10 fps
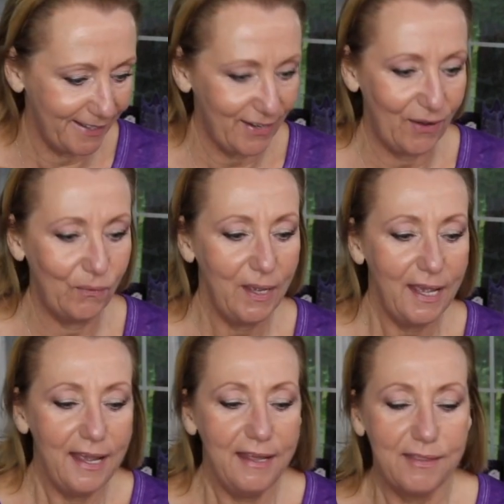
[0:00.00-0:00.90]
you know,
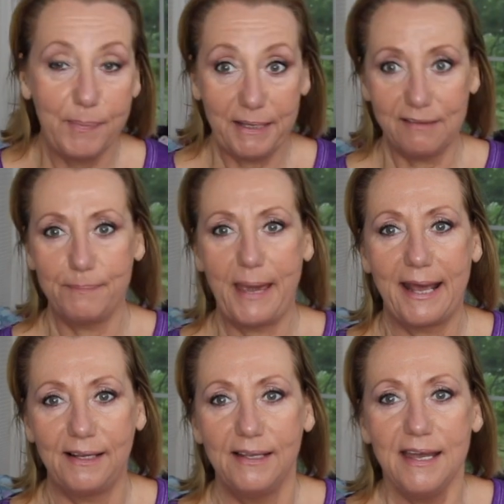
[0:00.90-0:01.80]
the biggest
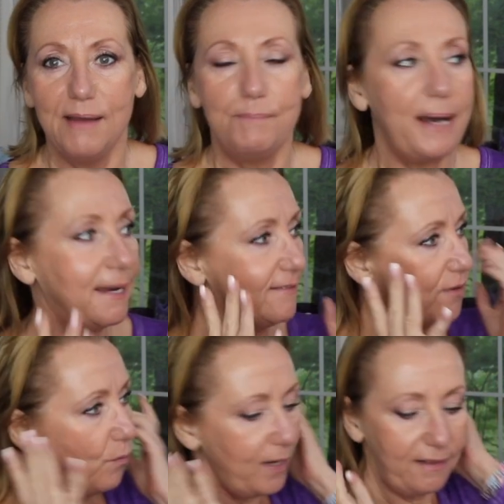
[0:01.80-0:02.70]
battle. But
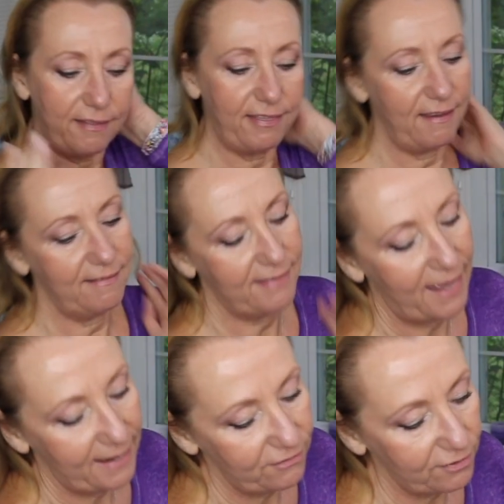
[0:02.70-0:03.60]
so one of the things
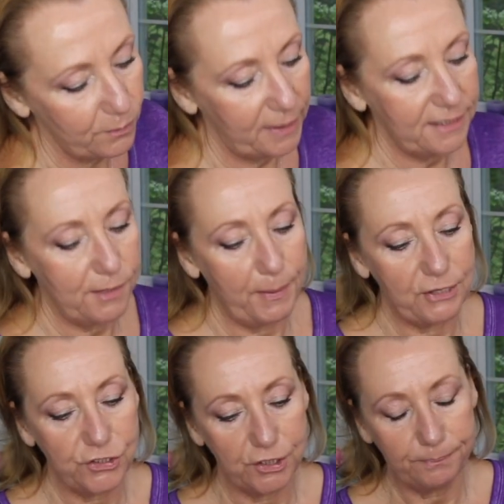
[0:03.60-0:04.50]
that I just wanted to
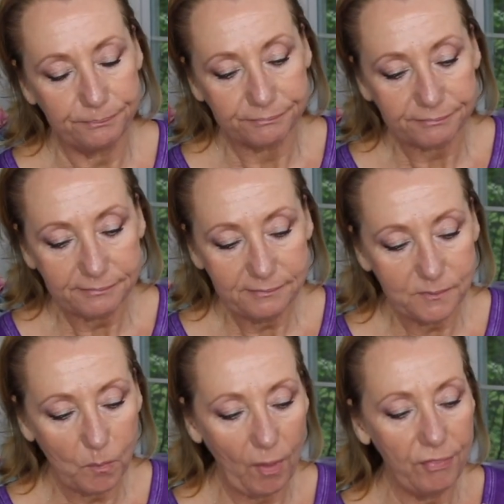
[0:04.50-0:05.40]
mention
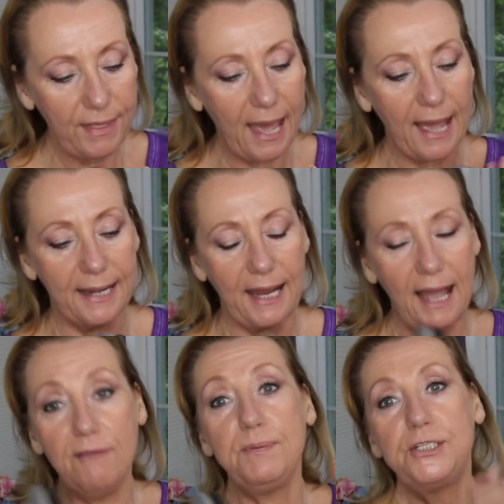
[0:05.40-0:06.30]
that
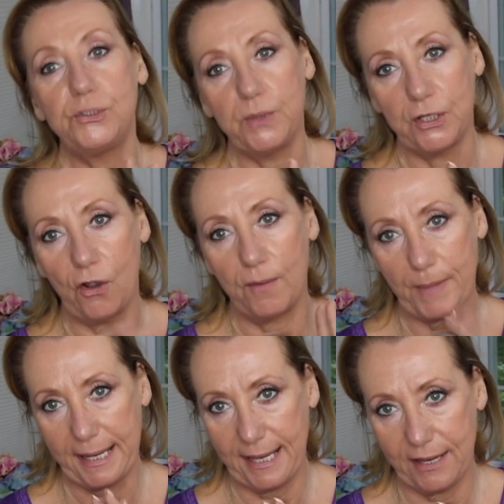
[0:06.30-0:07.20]
I've been doing on
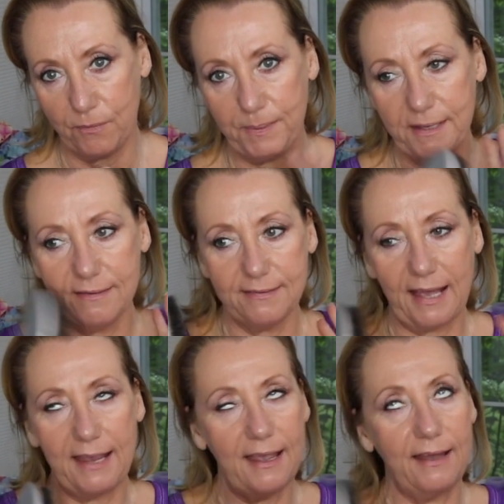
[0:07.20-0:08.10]
my hair because
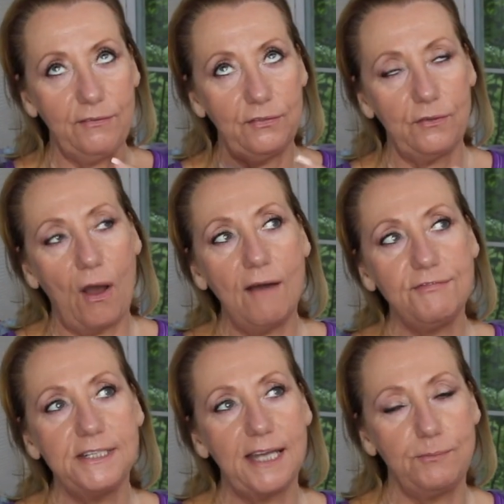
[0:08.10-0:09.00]
I, I
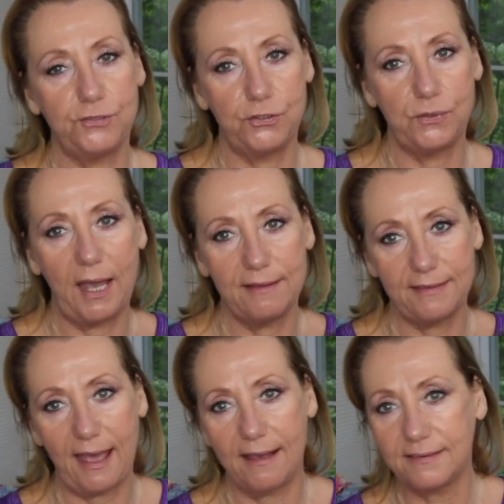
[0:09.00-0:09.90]
oftentimes you
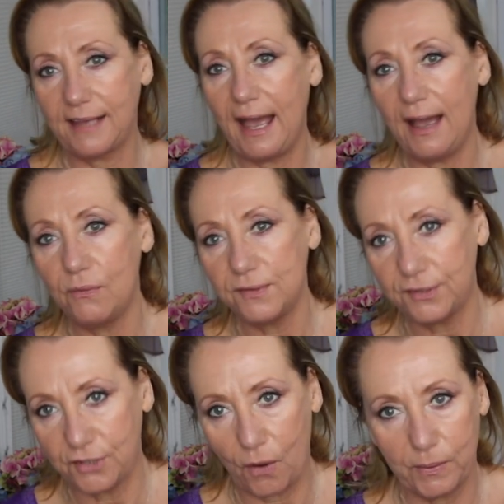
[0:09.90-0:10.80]
guys ask how is
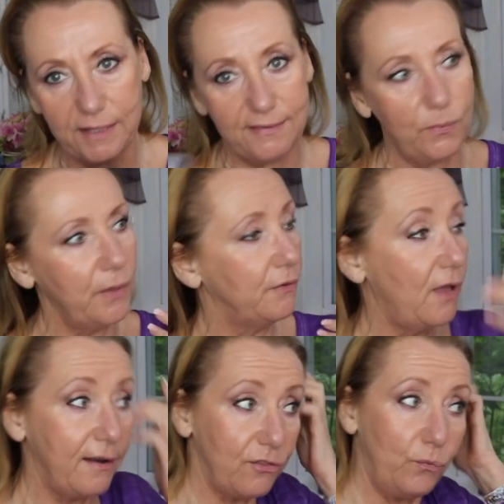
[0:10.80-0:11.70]
it going because I wear a
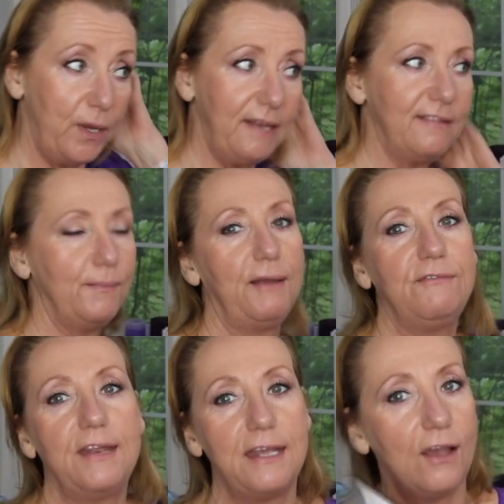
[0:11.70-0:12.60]
lot of the wigs in
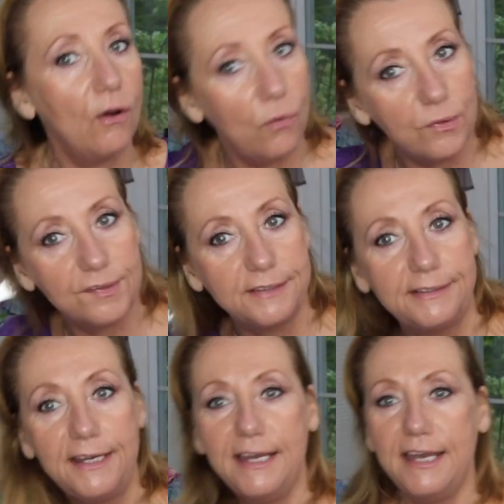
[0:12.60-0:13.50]
my videos and